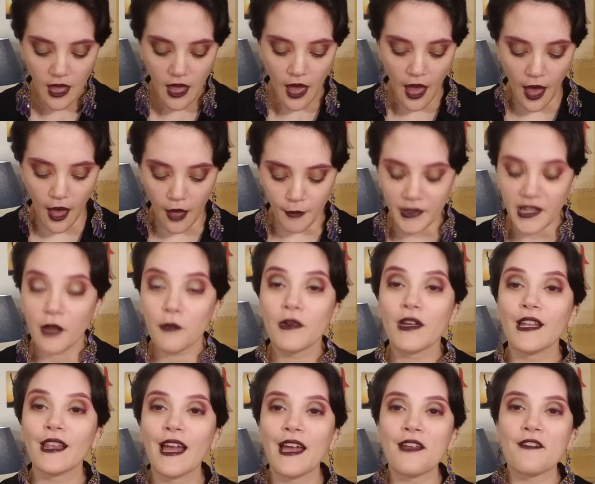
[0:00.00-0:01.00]
Um, and I
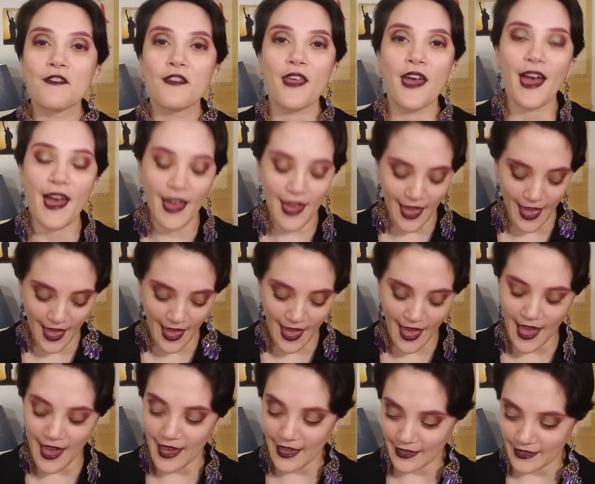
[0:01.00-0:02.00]
realized that
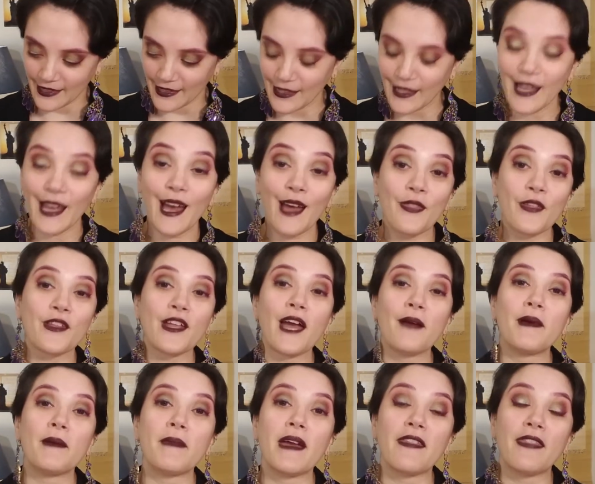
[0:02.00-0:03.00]
at the time
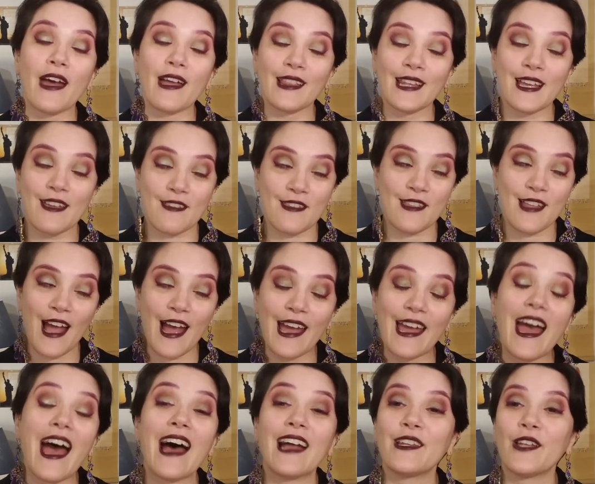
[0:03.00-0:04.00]
I made that list, I
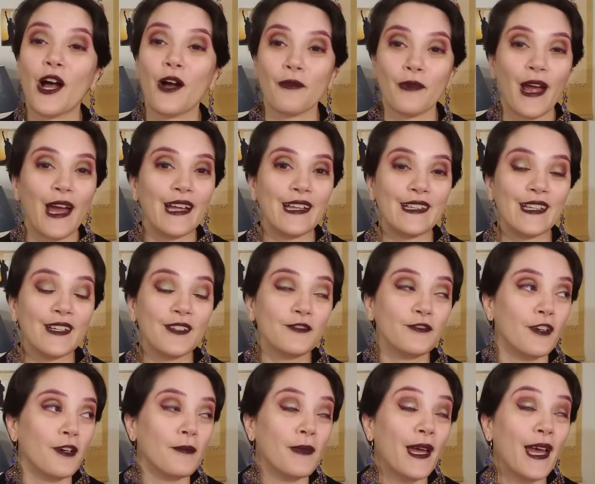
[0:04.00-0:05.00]
had not read
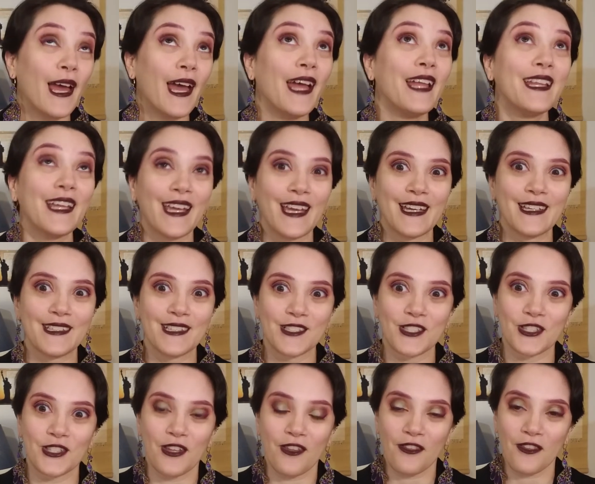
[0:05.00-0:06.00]
from any
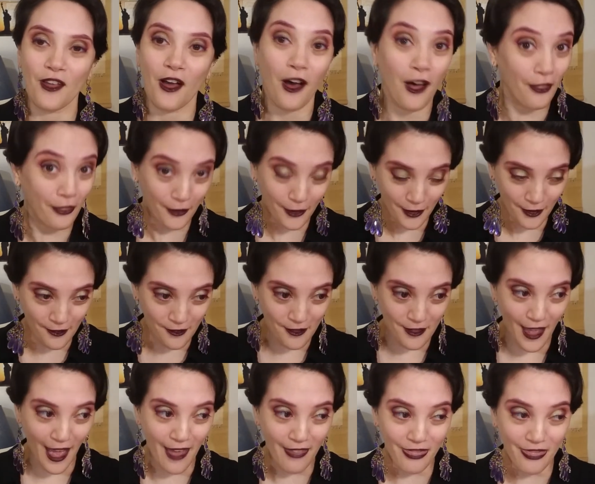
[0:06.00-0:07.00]
Indigenous authors
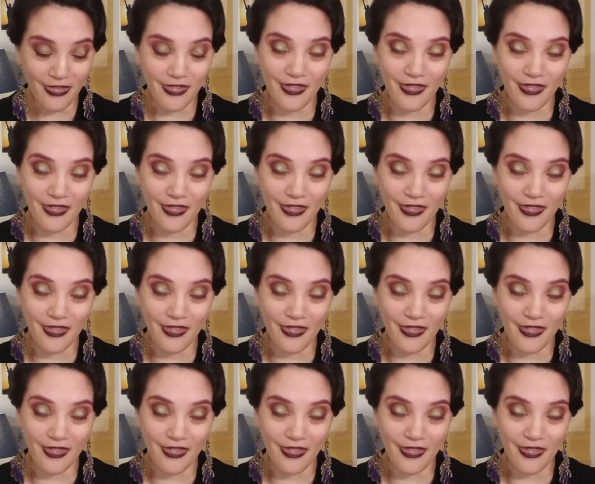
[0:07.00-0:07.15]
at